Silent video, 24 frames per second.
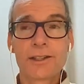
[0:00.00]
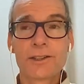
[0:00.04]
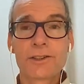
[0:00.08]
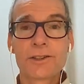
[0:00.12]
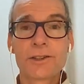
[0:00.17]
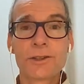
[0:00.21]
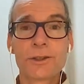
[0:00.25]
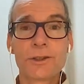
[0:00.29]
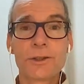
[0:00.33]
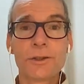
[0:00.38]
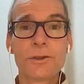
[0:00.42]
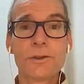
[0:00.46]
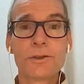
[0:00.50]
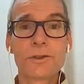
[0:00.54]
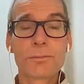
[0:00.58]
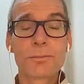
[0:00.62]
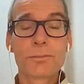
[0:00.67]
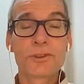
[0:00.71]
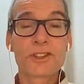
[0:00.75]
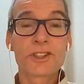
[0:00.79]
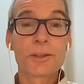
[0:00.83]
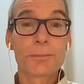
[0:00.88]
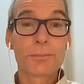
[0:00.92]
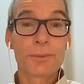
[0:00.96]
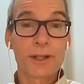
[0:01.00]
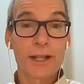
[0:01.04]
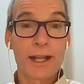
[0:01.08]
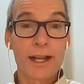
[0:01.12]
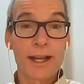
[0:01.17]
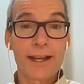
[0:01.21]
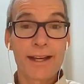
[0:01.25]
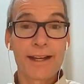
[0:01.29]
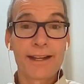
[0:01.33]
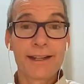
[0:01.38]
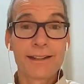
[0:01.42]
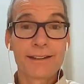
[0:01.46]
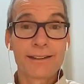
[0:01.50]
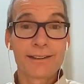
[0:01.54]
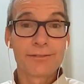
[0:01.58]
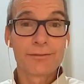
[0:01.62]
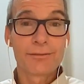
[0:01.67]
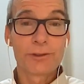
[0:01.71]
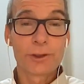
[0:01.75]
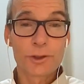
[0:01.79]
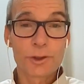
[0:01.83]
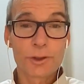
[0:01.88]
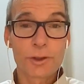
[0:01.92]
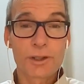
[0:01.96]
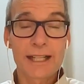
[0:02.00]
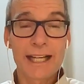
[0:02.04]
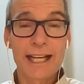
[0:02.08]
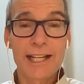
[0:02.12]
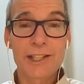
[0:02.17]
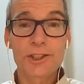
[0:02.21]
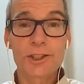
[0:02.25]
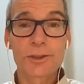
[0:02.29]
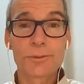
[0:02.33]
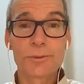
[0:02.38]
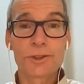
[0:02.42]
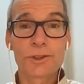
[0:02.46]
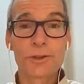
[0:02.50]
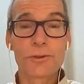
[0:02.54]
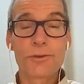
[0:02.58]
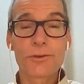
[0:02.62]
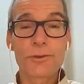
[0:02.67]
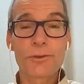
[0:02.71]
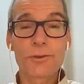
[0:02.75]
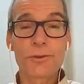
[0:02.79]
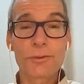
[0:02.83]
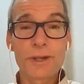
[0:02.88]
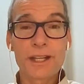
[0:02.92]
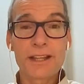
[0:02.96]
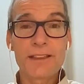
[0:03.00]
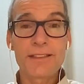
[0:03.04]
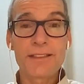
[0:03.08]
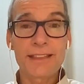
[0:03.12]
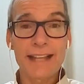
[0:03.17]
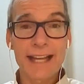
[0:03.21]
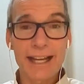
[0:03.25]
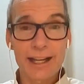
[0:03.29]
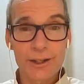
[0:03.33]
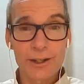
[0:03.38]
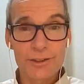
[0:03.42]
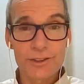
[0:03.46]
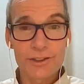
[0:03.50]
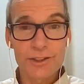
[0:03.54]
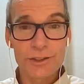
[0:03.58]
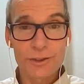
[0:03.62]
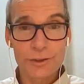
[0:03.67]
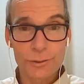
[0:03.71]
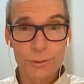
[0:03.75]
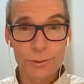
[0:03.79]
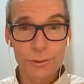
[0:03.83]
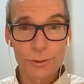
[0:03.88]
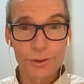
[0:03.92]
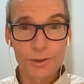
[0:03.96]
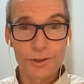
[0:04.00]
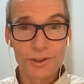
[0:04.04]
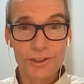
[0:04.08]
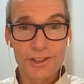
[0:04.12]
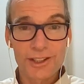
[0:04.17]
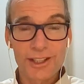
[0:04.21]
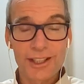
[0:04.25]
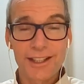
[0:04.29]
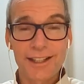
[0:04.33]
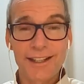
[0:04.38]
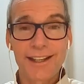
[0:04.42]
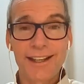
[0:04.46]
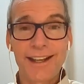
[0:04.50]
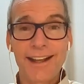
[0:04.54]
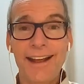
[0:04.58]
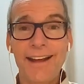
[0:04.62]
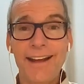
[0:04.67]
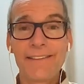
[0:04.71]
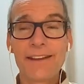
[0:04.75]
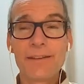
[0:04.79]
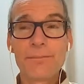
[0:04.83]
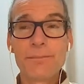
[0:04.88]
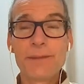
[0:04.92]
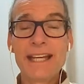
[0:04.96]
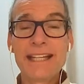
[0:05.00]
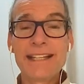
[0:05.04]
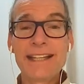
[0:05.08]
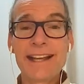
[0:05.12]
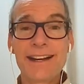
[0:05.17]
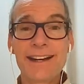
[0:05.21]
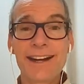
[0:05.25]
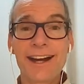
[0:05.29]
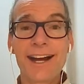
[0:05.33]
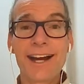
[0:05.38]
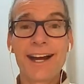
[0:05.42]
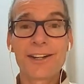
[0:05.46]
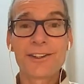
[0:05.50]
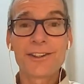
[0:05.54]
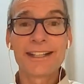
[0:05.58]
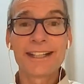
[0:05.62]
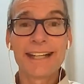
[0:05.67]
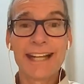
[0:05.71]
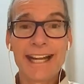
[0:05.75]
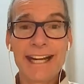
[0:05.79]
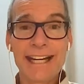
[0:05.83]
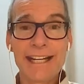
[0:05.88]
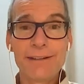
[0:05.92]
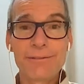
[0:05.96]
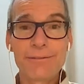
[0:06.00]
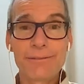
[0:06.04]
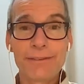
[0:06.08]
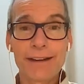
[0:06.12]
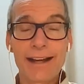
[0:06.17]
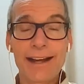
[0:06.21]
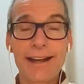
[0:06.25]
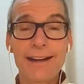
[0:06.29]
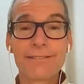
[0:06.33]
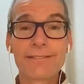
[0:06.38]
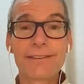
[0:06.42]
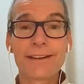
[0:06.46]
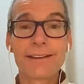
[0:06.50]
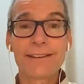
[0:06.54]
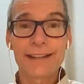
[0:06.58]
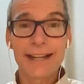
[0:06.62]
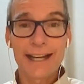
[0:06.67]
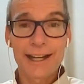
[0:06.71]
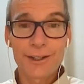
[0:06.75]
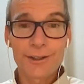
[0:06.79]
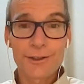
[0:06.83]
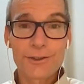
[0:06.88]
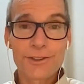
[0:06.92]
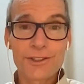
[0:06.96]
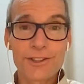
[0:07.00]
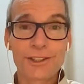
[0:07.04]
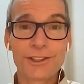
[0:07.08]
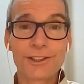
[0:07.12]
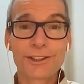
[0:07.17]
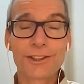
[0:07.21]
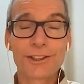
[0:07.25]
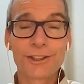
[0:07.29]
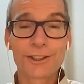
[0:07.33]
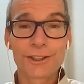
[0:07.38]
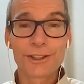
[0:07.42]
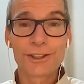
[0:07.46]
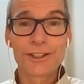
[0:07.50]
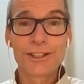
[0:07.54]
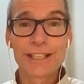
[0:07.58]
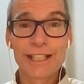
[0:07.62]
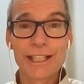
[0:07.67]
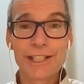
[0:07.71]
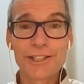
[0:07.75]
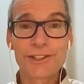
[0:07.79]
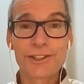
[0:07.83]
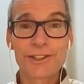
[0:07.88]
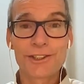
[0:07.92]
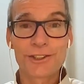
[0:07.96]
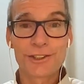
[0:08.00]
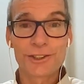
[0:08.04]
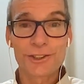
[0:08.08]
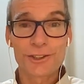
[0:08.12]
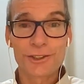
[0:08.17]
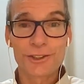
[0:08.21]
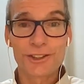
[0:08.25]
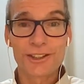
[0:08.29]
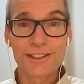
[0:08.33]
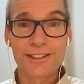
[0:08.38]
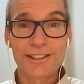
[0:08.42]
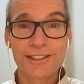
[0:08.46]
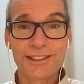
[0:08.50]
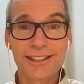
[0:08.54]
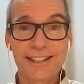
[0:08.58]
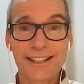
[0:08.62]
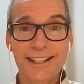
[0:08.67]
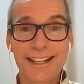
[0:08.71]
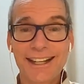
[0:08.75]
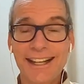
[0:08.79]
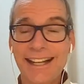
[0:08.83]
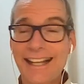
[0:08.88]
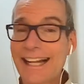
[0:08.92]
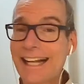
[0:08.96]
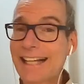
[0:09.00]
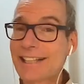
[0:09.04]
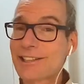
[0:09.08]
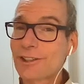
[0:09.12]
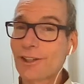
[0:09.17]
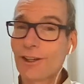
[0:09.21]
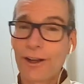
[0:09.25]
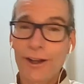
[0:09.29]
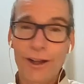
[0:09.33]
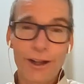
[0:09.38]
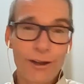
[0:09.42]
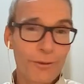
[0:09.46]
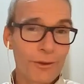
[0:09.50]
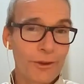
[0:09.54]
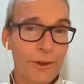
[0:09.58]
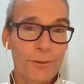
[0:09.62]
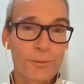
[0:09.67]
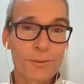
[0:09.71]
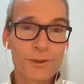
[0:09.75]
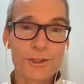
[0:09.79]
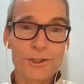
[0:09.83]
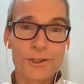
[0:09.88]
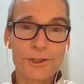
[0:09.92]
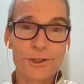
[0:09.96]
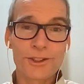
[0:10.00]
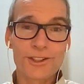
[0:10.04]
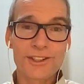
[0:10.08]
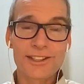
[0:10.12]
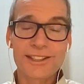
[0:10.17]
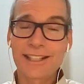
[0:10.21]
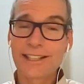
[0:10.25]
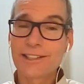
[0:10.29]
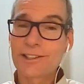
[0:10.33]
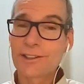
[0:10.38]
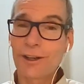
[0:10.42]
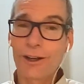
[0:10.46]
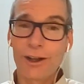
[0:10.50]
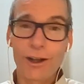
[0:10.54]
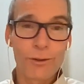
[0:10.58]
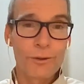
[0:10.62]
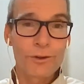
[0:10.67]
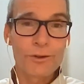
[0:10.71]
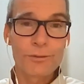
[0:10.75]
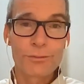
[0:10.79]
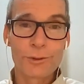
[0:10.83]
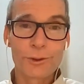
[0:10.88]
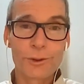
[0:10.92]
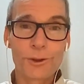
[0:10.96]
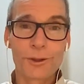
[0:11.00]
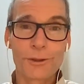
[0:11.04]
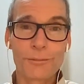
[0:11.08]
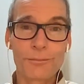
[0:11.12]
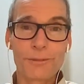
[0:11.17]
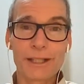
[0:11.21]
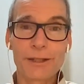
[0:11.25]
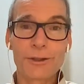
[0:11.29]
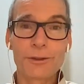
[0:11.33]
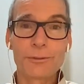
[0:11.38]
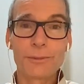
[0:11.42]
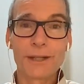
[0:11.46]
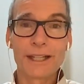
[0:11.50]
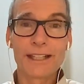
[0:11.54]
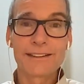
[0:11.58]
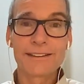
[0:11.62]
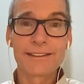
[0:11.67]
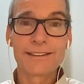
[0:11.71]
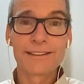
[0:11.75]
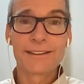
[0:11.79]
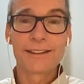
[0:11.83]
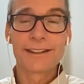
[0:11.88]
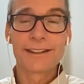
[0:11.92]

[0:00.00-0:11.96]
to supply virtual classrooms to 3,000 schools and they peaked at 185,000 concurrent teachers and students. That's all with open source. That's all with Moodle and Big Blue Button.